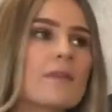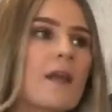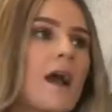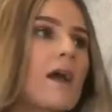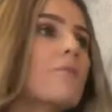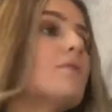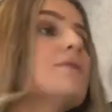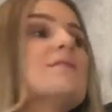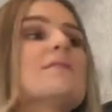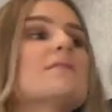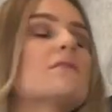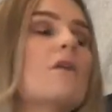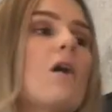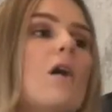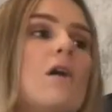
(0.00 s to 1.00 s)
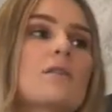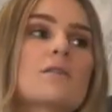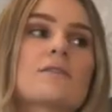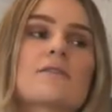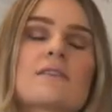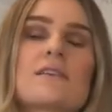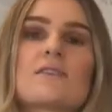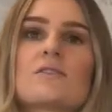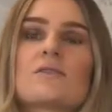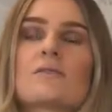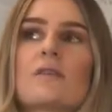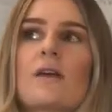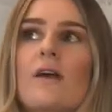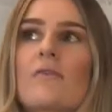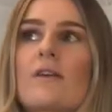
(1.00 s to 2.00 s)
I wanted a cardigan because I, just,
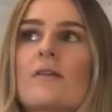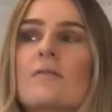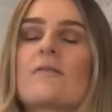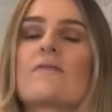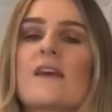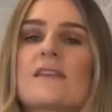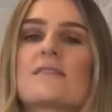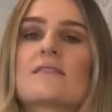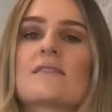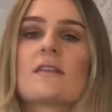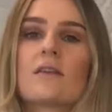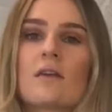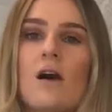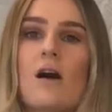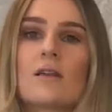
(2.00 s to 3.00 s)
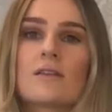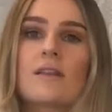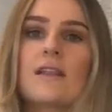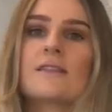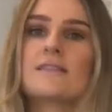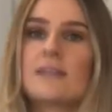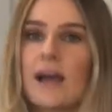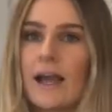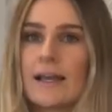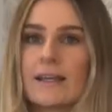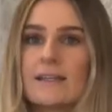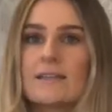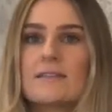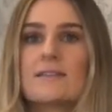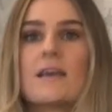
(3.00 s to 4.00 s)
I really want to invest cardigan that's
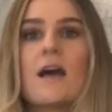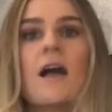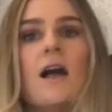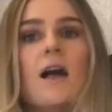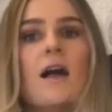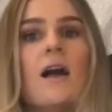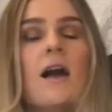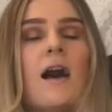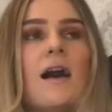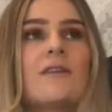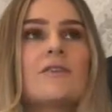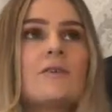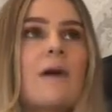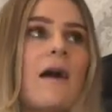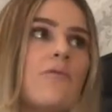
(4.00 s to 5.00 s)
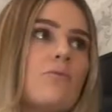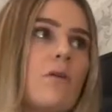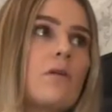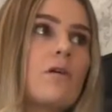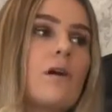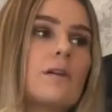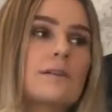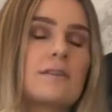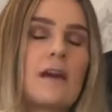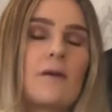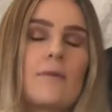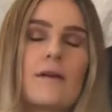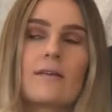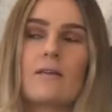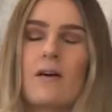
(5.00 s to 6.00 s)
nice. I do have one cardigan that I
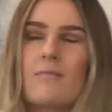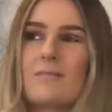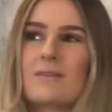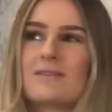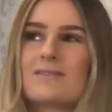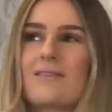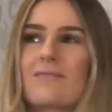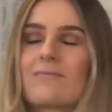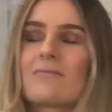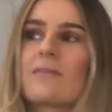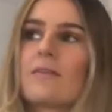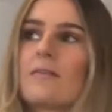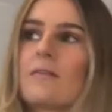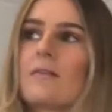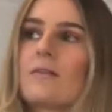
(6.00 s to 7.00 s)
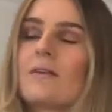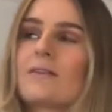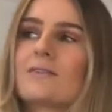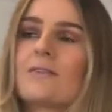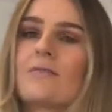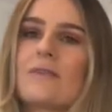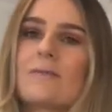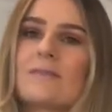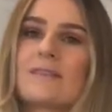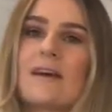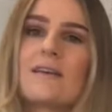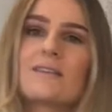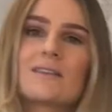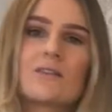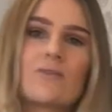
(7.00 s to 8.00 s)
wear a lot, but it's not it's not really my style.
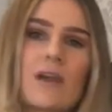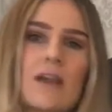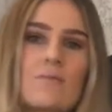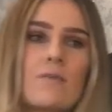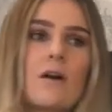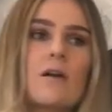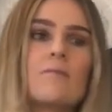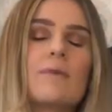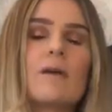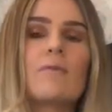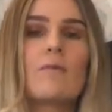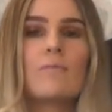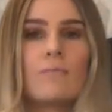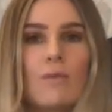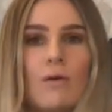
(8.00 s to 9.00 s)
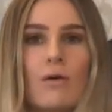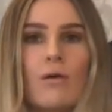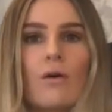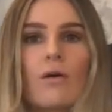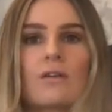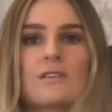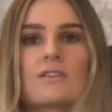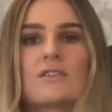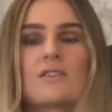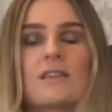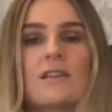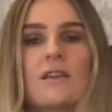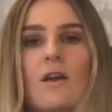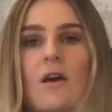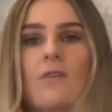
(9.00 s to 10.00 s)
It's a grey one, but I want more because I just think
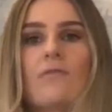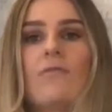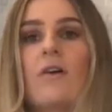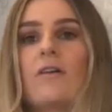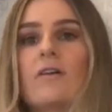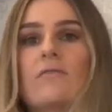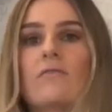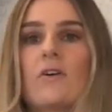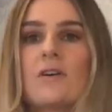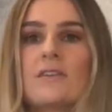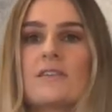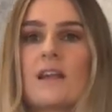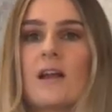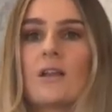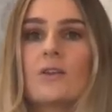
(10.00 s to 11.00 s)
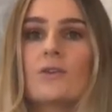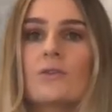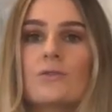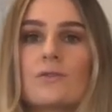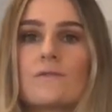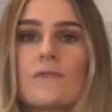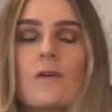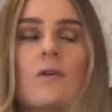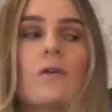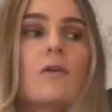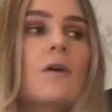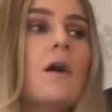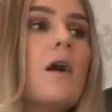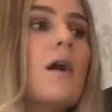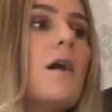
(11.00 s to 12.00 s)
they are very versatile and useful
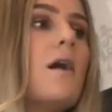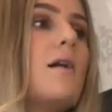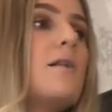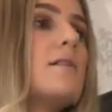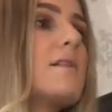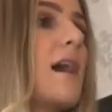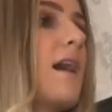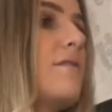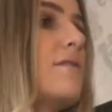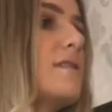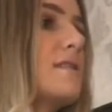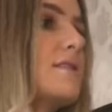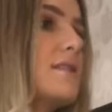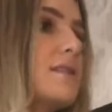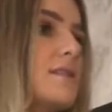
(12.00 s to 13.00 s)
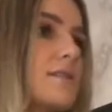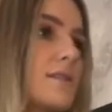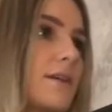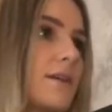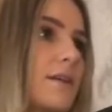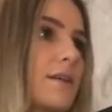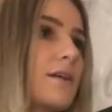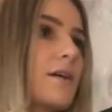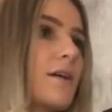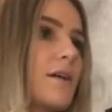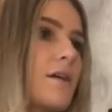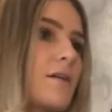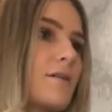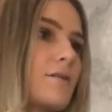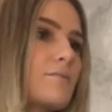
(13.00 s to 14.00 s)
having this season.
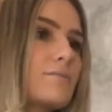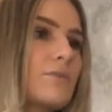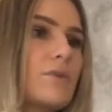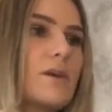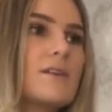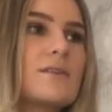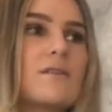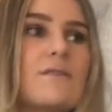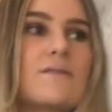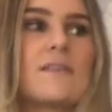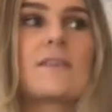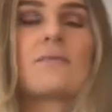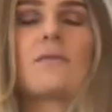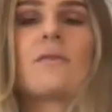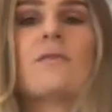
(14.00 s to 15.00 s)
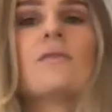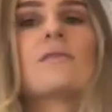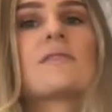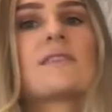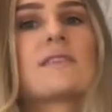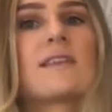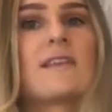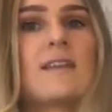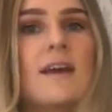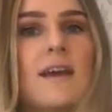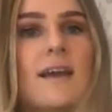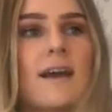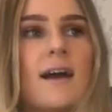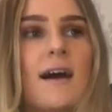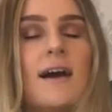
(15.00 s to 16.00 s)
But I don't know if this one looks
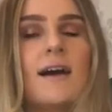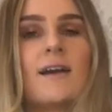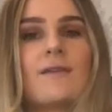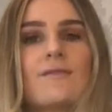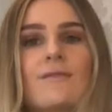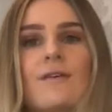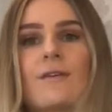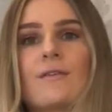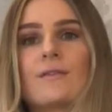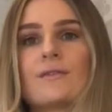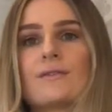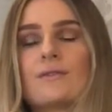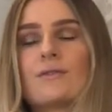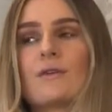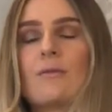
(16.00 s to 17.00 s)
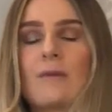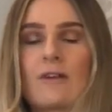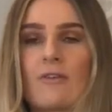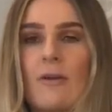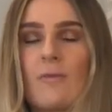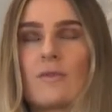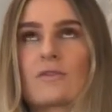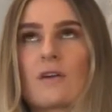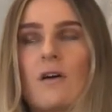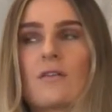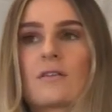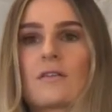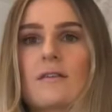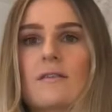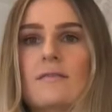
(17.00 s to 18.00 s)
like I've stole my grandma's cardigan.